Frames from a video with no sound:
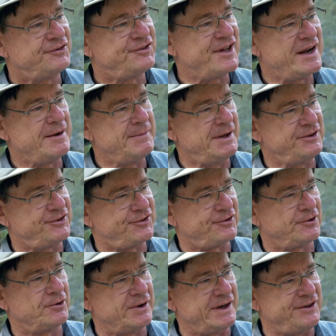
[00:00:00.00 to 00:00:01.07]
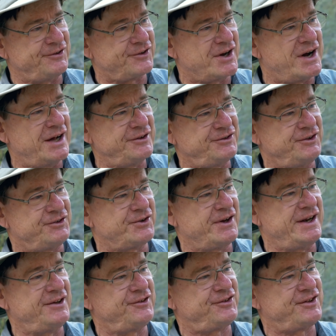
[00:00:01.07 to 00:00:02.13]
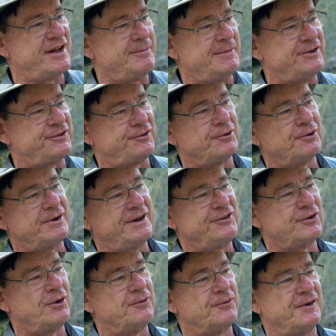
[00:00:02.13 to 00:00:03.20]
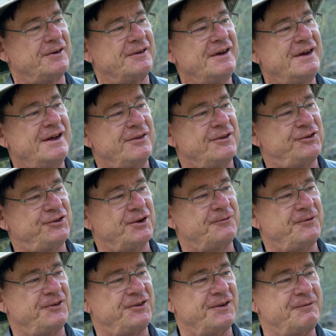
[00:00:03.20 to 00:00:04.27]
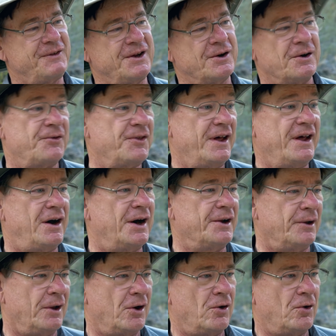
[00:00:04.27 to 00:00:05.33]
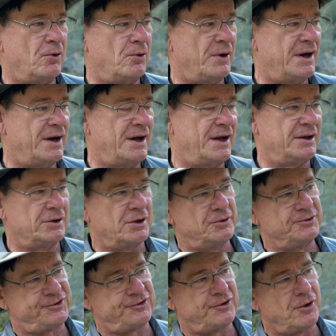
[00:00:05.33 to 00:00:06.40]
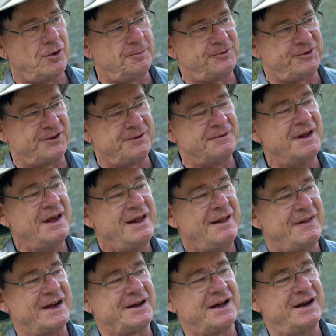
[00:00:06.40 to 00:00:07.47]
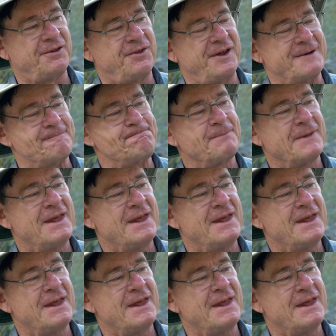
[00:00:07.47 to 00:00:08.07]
sediment slurries, concentrated sediment slurries over the surface of the earth on low slopes and that kind of thing.